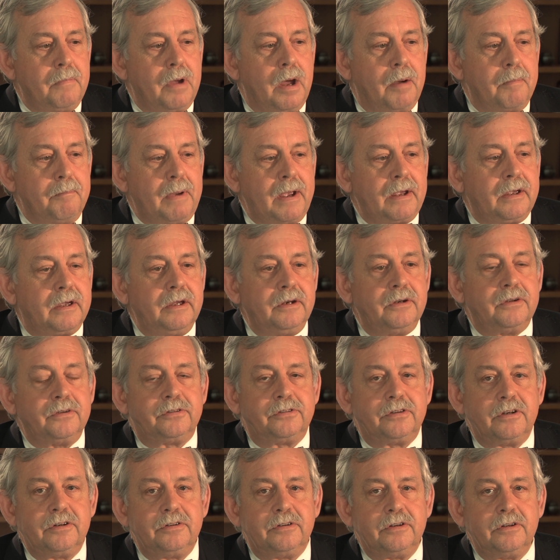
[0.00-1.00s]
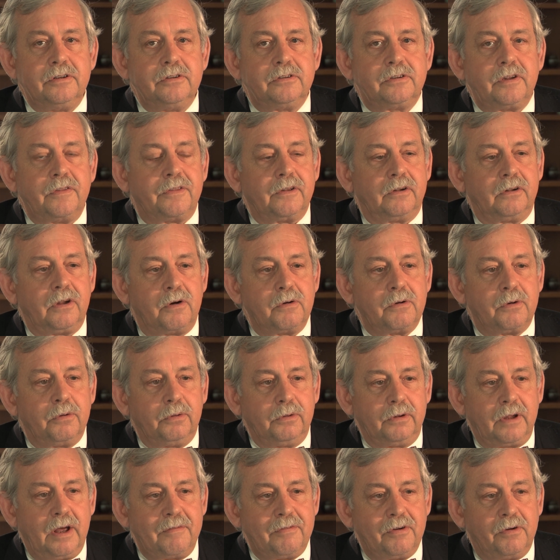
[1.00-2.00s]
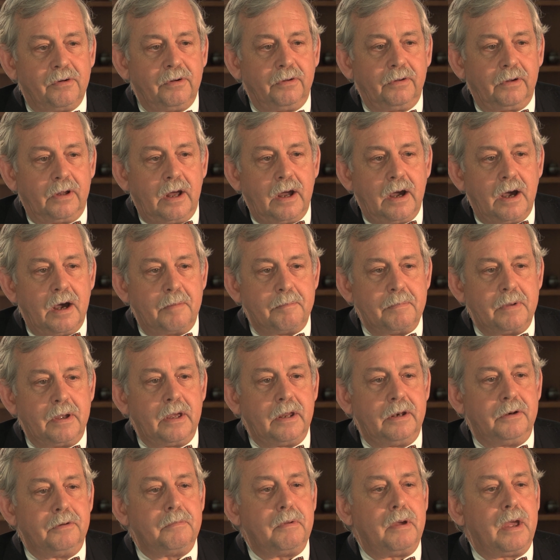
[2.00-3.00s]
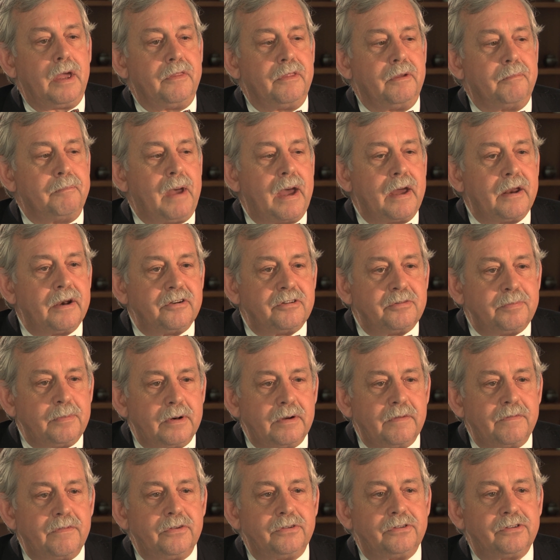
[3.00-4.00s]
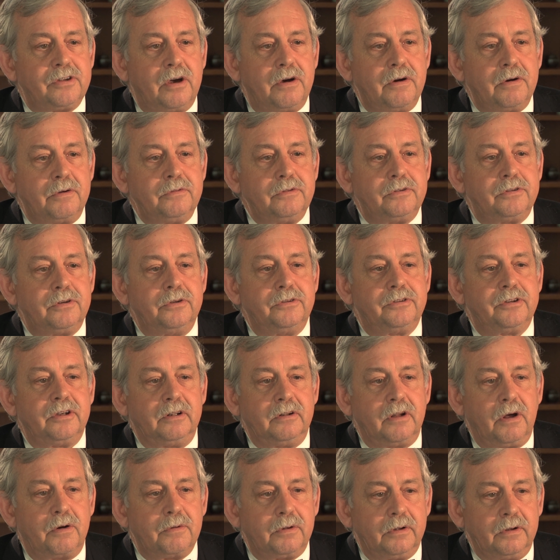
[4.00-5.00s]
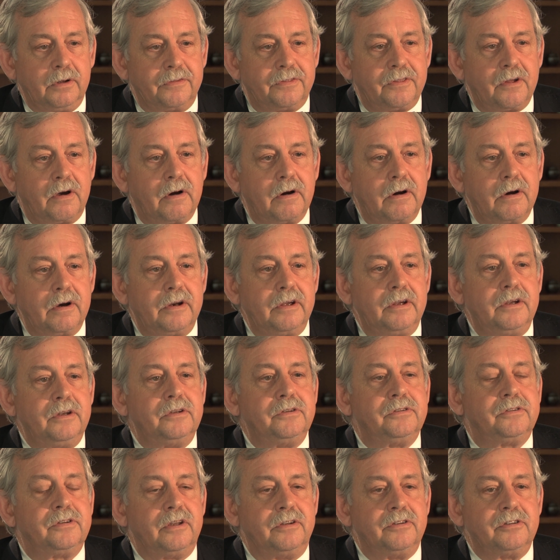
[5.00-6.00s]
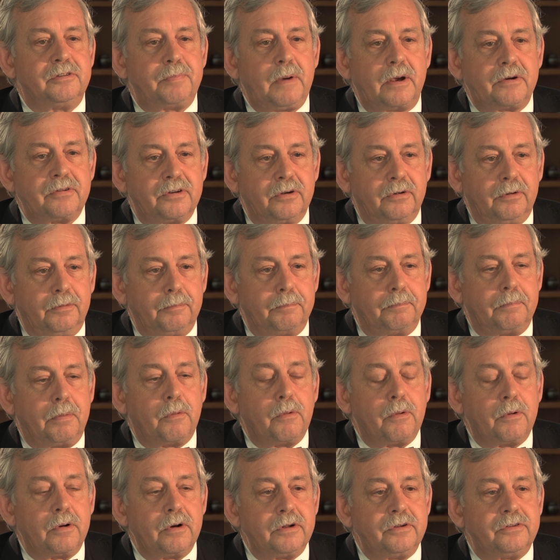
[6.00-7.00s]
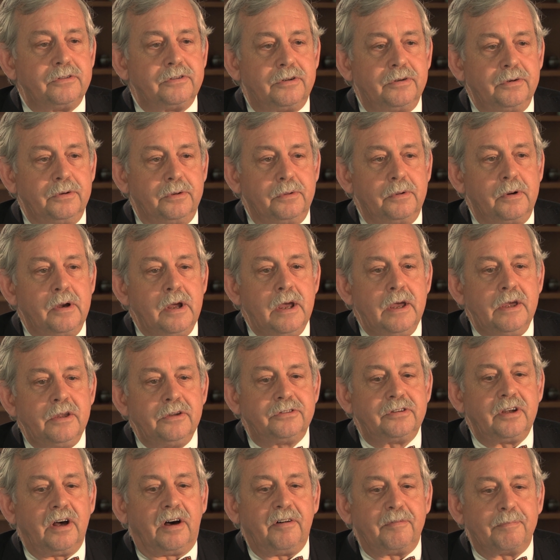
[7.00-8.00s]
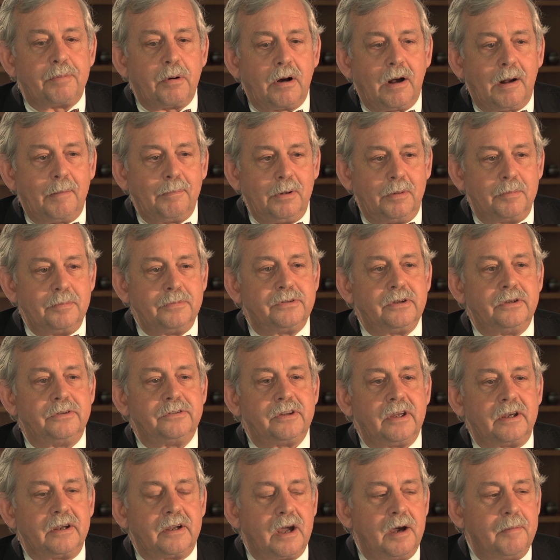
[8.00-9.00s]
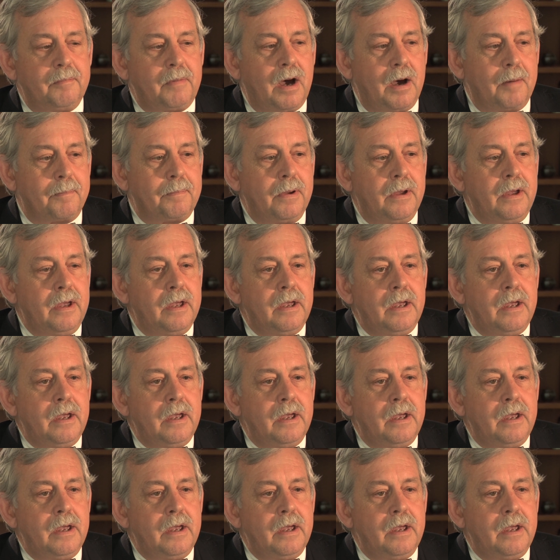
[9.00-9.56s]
making decisions at the local level in the management of the zones, using local authorities and special boards to solve problems as they come up.